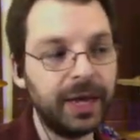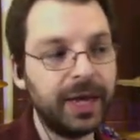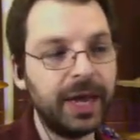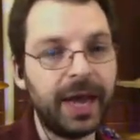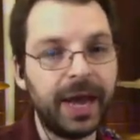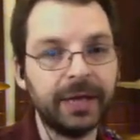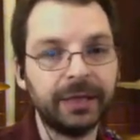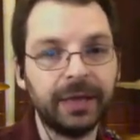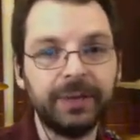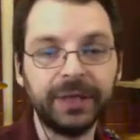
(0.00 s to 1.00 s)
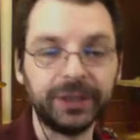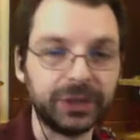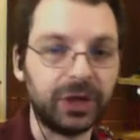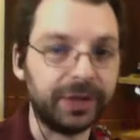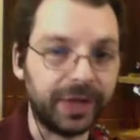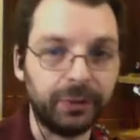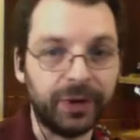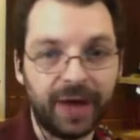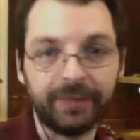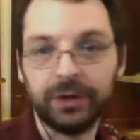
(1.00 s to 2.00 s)
And it's a song that would
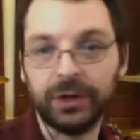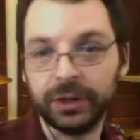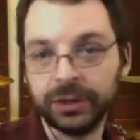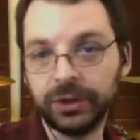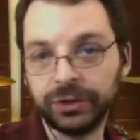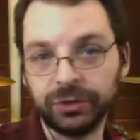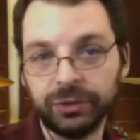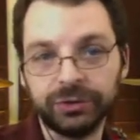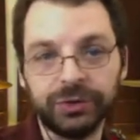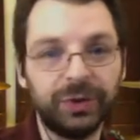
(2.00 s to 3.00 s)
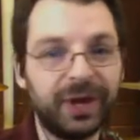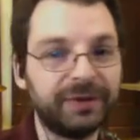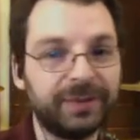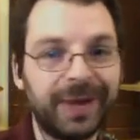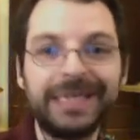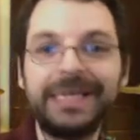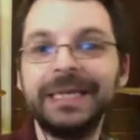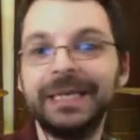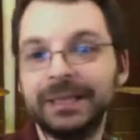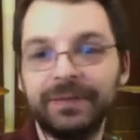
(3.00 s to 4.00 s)
have a long guitar solo. So you want to have some
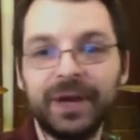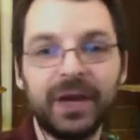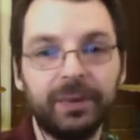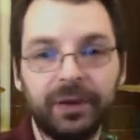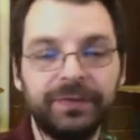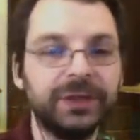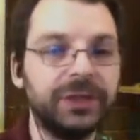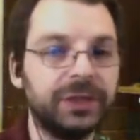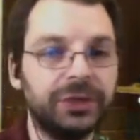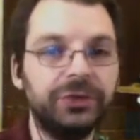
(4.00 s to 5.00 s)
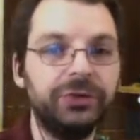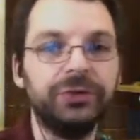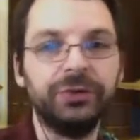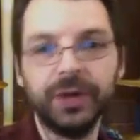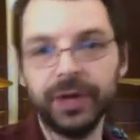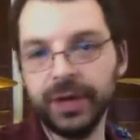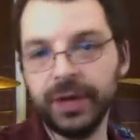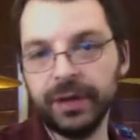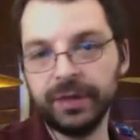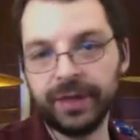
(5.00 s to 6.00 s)
ideas available if this is a tune
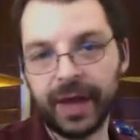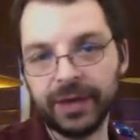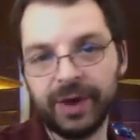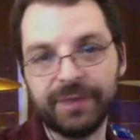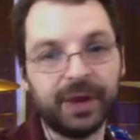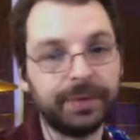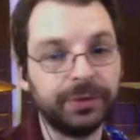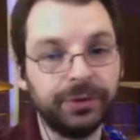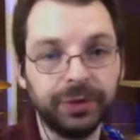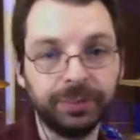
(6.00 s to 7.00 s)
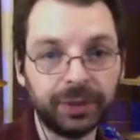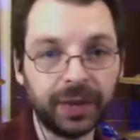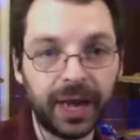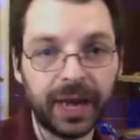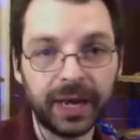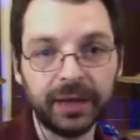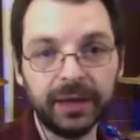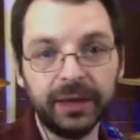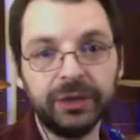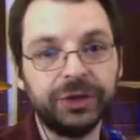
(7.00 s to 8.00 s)
that you have the opportunity to play,
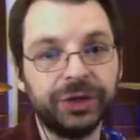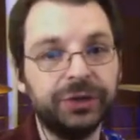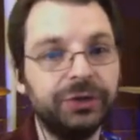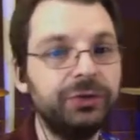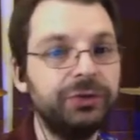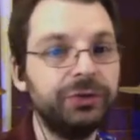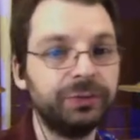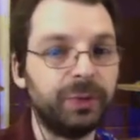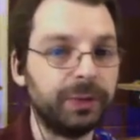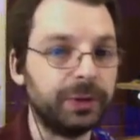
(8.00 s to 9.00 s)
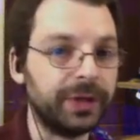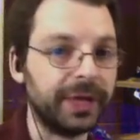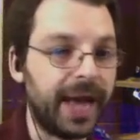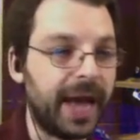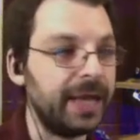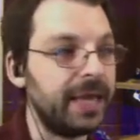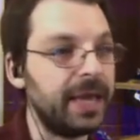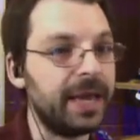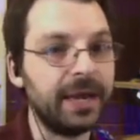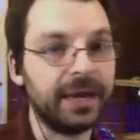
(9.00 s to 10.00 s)
so you can use what we're looking at
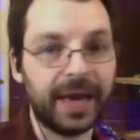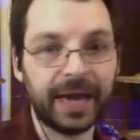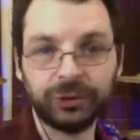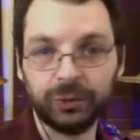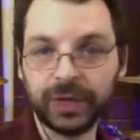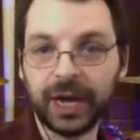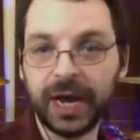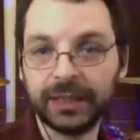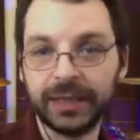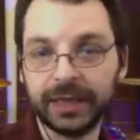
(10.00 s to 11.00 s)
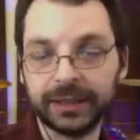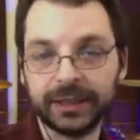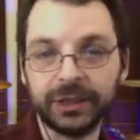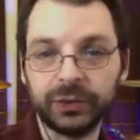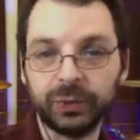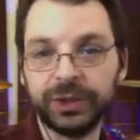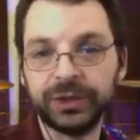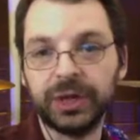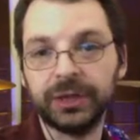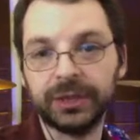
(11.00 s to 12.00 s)
in an actual context. And this is one of the
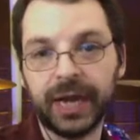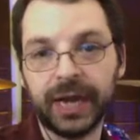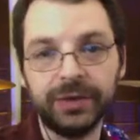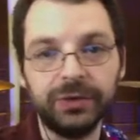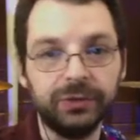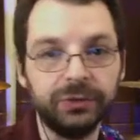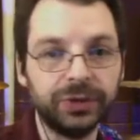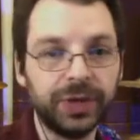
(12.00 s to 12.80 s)
songs that I use